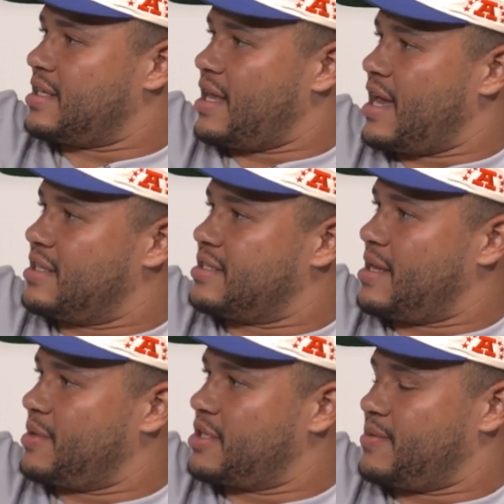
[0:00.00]
had the
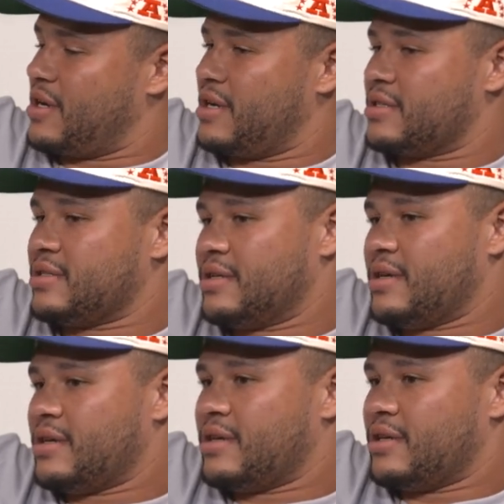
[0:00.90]
same experience.
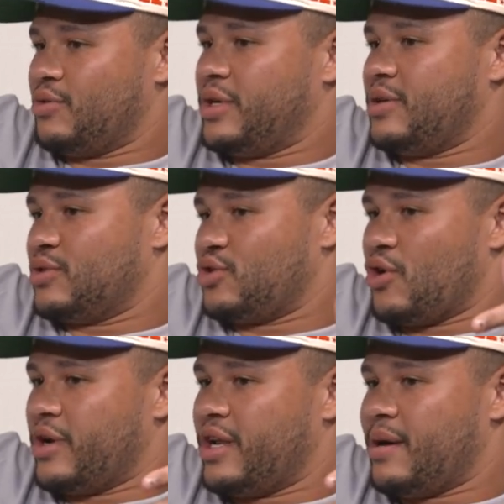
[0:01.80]
You know, when he was
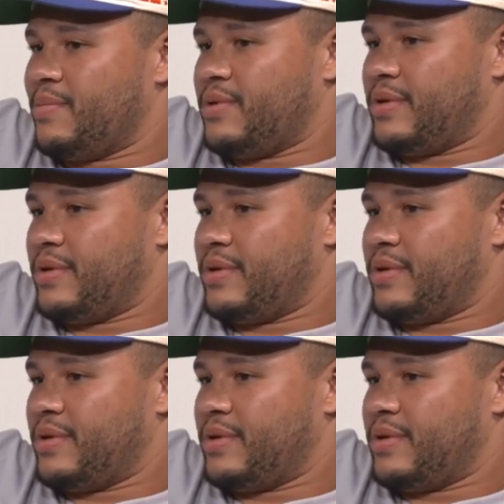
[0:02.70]
growing up,